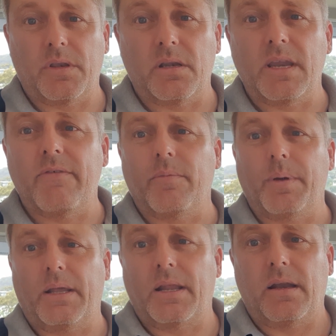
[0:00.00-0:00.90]
It's never
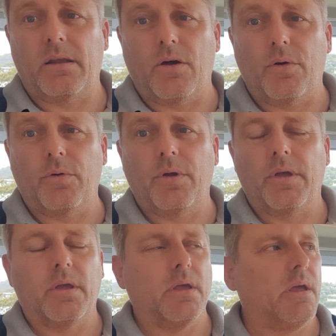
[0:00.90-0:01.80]
been that low.
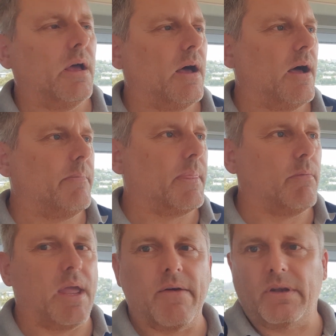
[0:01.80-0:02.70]

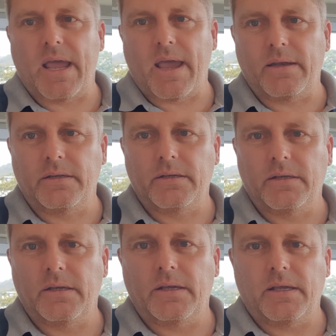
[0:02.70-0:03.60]
We haven't had
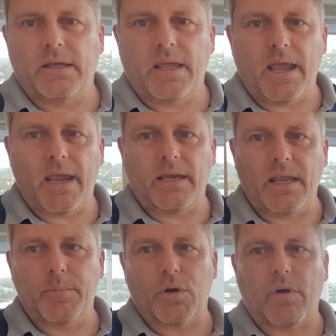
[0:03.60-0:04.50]

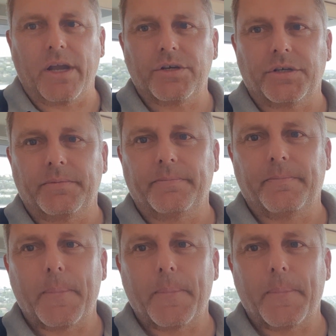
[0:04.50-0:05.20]
any immigration